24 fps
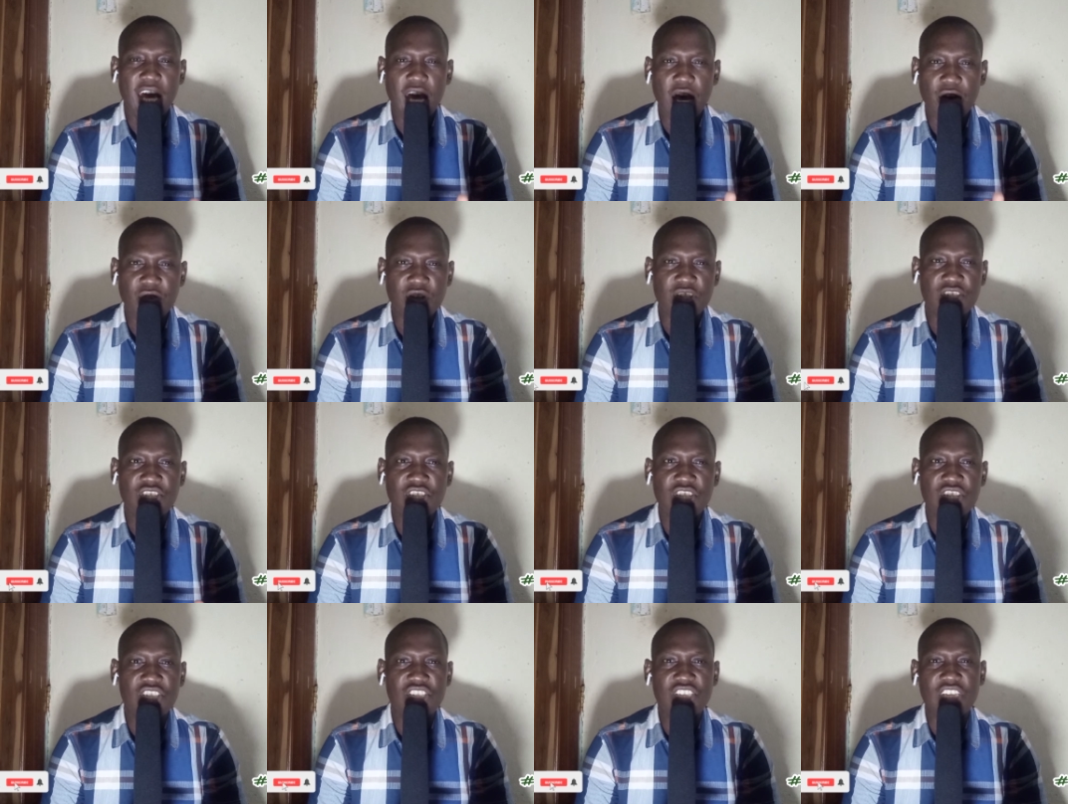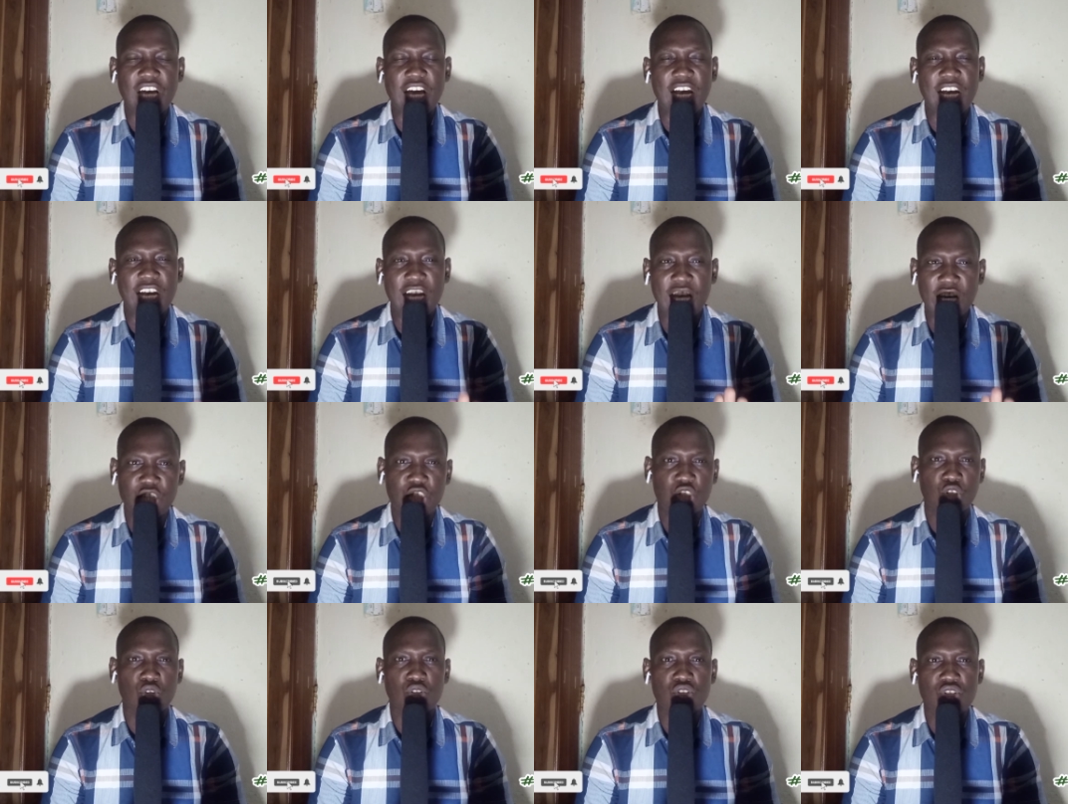ever since
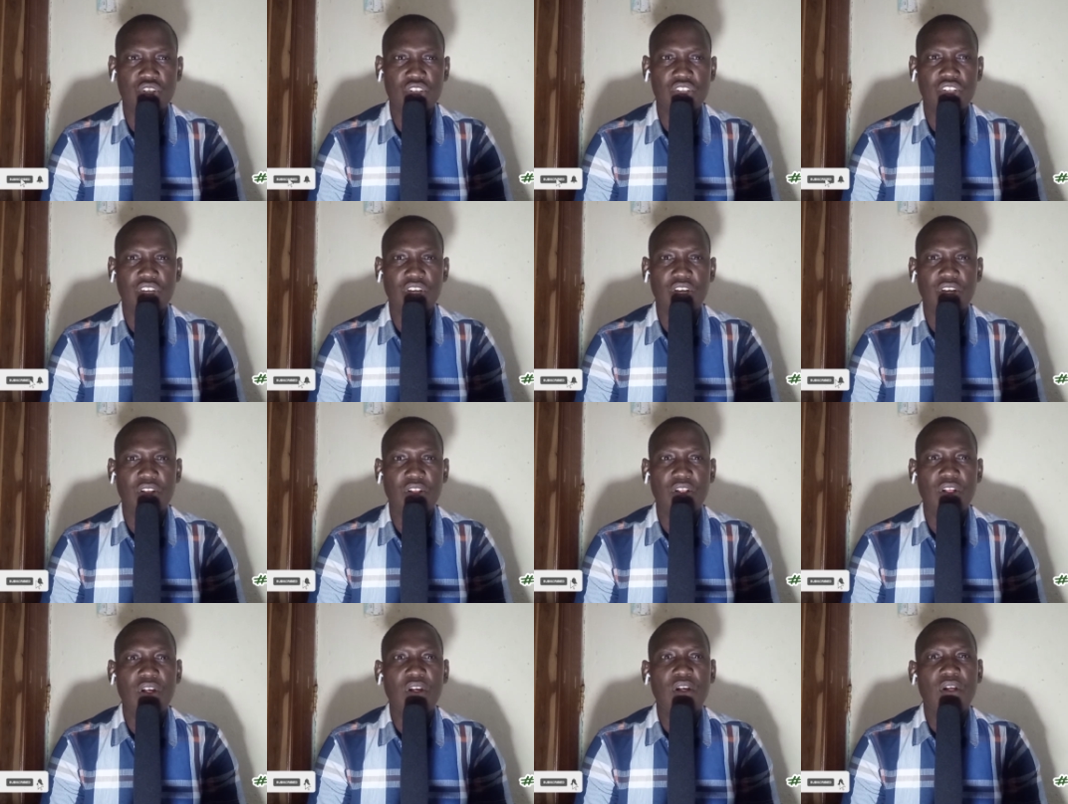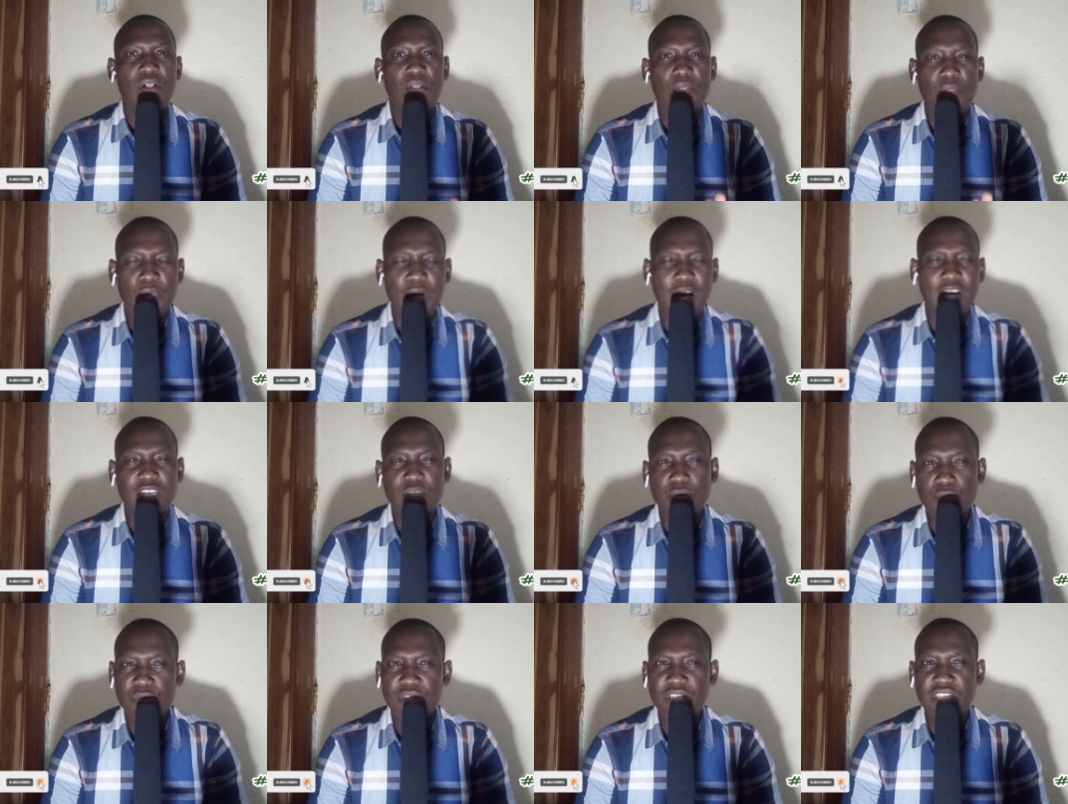elections,
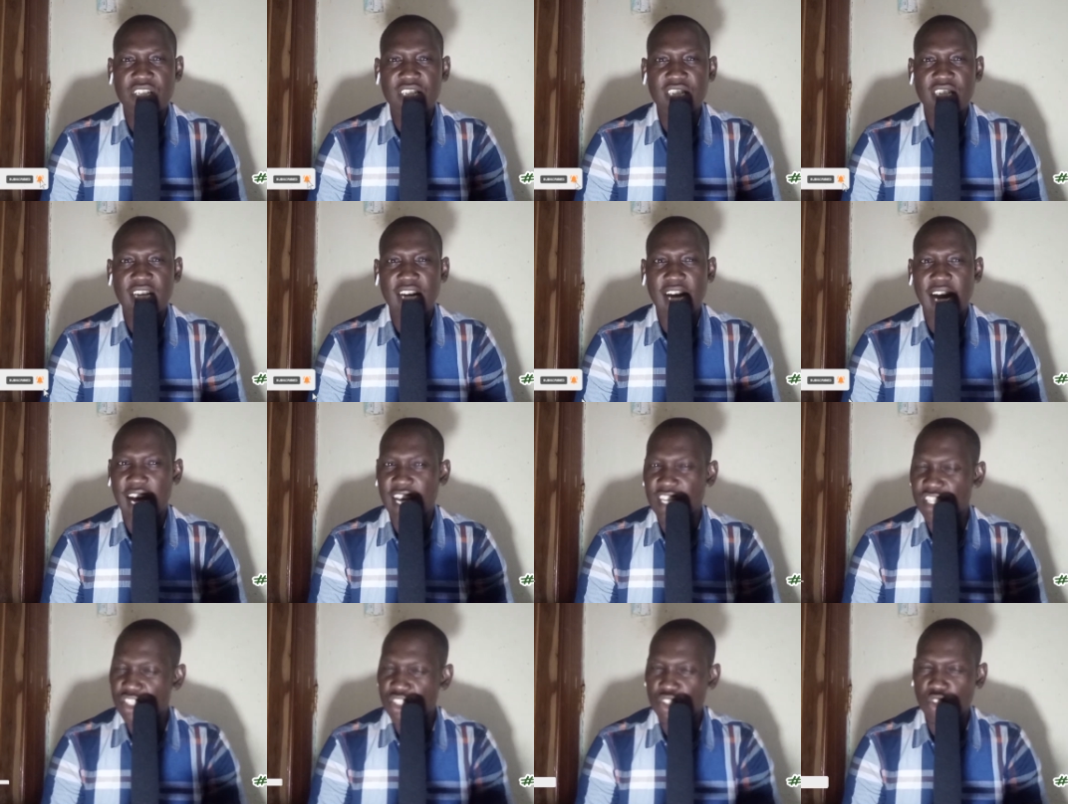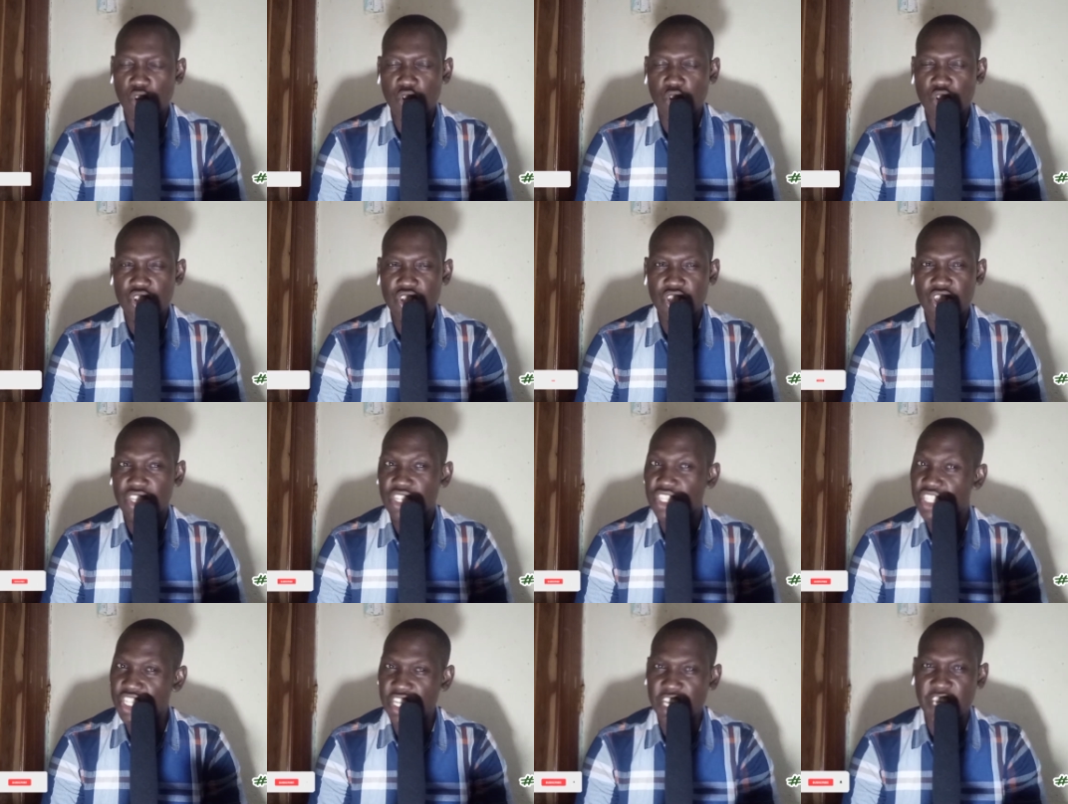that meeting has not
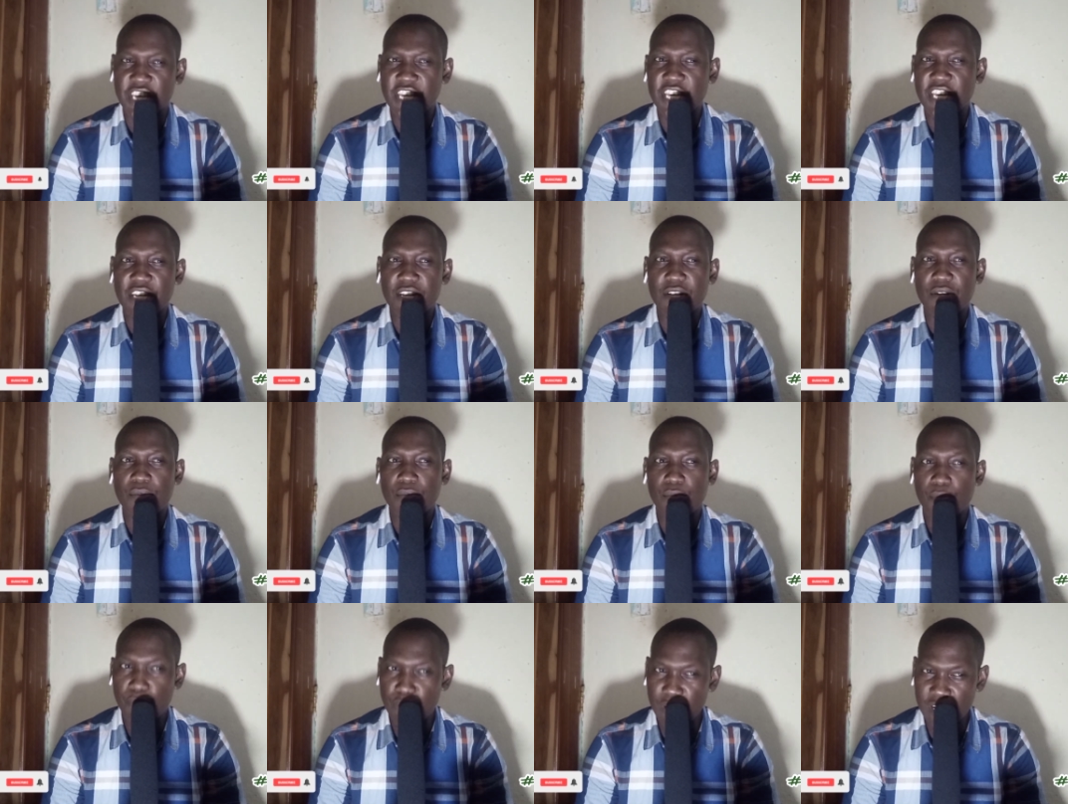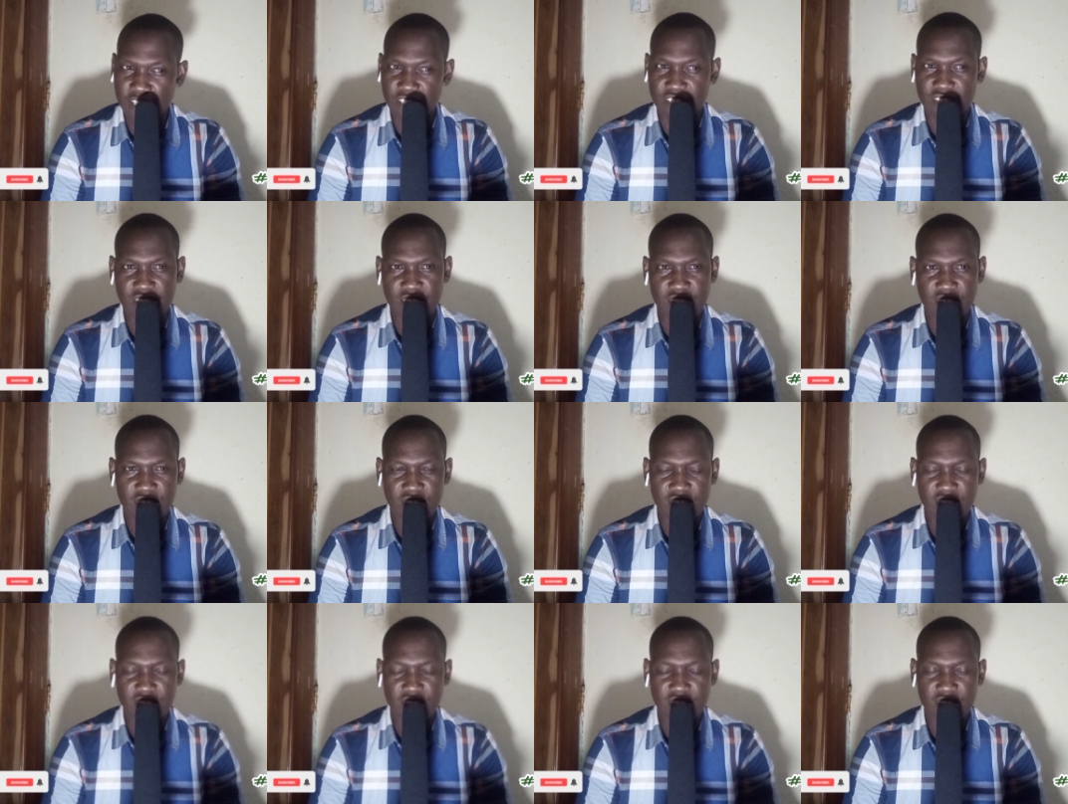taken place.